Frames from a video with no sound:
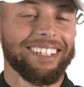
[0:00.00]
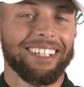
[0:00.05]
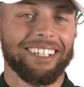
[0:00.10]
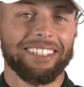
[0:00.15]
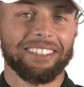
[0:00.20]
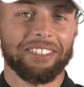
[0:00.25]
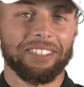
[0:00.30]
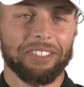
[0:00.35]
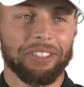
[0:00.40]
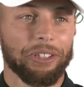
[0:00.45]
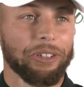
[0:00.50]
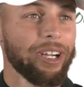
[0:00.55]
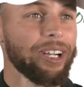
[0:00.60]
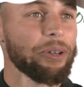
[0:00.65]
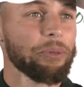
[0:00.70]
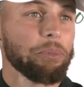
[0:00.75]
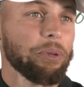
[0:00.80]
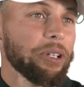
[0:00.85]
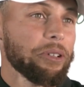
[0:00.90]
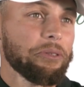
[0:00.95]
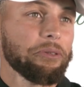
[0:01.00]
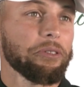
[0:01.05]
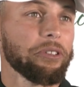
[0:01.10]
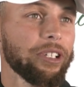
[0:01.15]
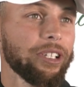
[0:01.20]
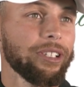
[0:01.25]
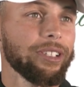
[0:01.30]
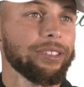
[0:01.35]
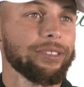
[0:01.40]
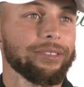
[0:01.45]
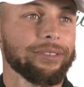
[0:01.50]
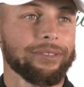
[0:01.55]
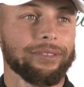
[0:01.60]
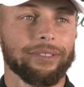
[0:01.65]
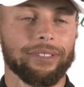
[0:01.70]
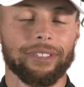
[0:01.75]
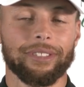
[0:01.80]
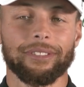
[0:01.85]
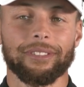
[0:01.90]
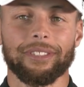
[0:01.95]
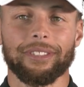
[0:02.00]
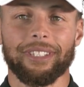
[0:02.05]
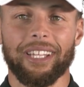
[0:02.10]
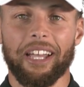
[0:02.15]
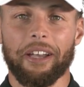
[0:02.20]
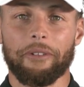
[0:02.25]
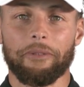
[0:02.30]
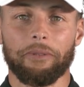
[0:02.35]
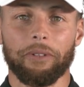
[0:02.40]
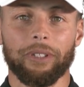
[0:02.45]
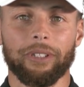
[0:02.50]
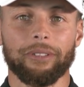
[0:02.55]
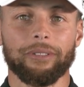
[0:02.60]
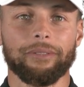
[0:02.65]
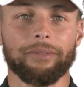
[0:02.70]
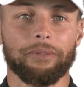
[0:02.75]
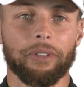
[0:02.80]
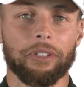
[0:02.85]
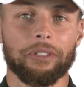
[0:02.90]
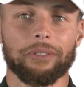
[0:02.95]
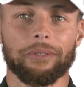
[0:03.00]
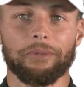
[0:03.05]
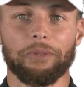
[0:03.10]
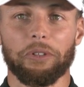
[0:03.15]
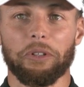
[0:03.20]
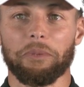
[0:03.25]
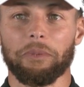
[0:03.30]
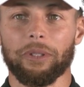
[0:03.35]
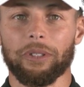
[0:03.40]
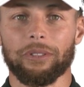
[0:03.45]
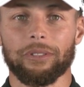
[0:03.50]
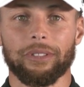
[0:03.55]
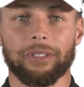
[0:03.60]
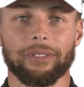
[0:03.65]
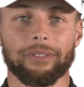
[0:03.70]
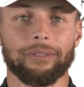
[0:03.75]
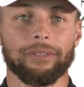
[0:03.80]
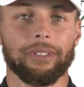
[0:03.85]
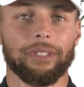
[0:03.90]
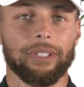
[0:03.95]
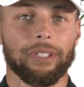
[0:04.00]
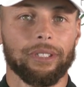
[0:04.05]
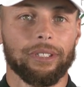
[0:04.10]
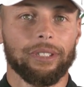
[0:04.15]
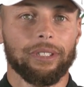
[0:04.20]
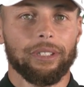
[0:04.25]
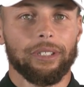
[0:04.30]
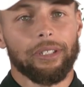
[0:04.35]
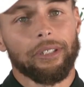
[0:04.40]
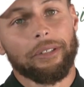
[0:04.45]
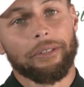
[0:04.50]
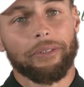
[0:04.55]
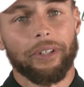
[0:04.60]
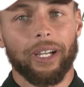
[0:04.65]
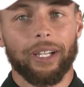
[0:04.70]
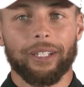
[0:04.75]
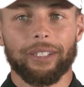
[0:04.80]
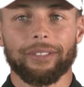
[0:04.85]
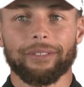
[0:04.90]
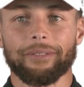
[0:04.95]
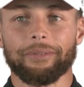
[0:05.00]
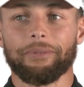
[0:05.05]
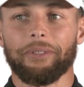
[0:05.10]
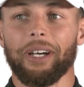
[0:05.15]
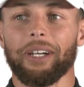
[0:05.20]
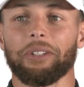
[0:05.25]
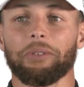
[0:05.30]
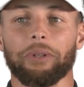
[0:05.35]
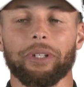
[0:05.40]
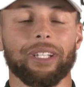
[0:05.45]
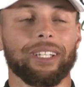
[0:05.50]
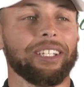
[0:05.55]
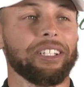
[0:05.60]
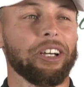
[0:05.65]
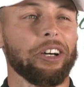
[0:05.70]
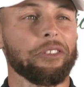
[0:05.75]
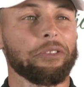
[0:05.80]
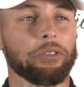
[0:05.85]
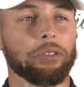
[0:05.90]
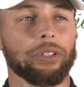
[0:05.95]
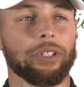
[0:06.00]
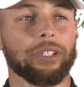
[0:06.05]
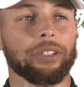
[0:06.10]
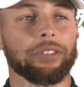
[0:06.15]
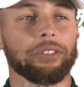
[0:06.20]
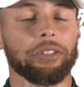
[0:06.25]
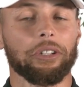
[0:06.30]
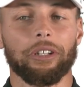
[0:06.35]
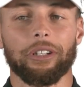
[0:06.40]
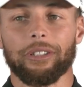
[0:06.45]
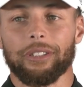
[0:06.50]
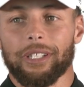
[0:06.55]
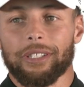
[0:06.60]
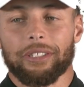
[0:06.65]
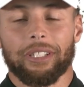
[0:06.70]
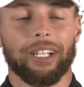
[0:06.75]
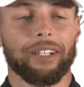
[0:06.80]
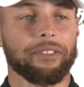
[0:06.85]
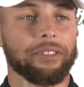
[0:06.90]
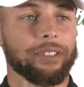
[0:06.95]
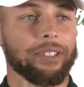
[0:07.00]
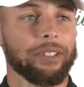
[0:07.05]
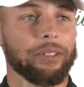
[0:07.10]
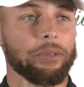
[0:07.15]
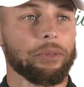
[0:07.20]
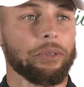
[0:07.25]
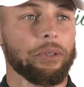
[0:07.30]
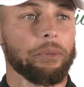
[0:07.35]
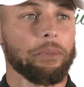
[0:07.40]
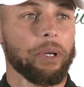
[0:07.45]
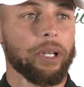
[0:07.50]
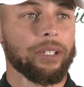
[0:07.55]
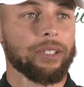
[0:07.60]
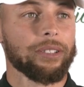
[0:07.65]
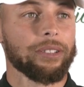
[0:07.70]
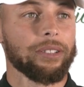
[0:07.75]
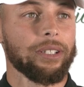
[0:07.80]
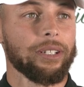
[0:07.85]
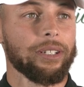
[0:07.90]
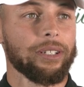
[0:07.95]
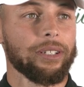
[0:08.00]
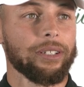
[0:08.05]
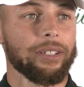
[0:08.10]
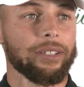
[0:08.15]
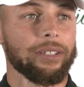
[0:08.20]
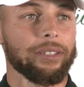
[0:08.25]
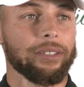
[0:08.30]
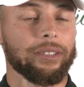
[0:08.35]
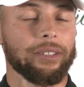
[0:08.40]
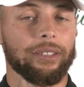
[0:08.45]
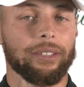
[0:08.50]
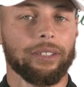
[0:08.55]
uh, just to go out and play free and, and just have fun first and foremost and if I can find a way to get off to a good start, that's obviously the, the best uh,